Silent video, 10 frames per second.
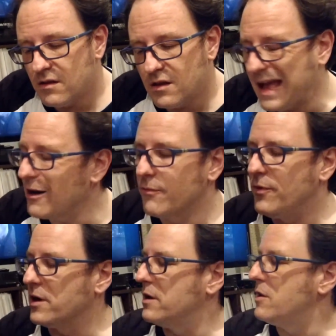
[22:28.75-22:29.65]
I don't
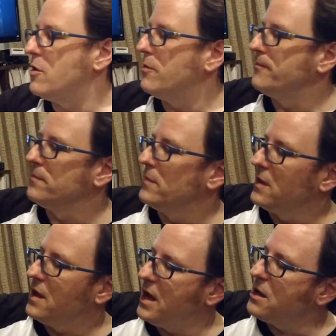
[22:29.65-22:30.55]
fucking know.
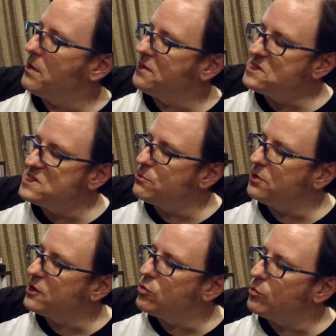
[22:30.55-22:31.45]
Anyway, this is a
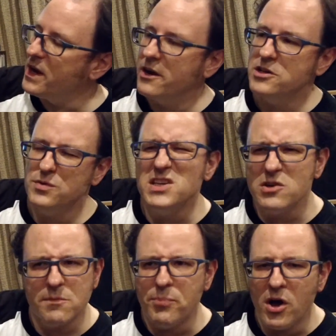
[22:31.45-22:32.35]
really cool record. It's really
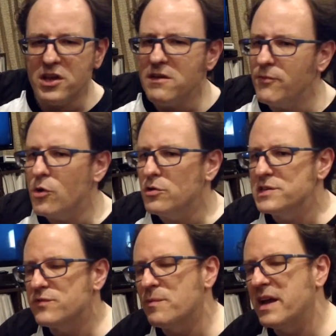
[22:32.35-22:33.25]
sort of punky
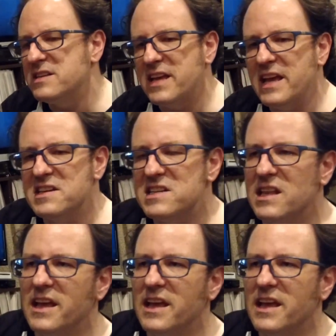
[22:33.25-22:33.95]
vocals for my taste.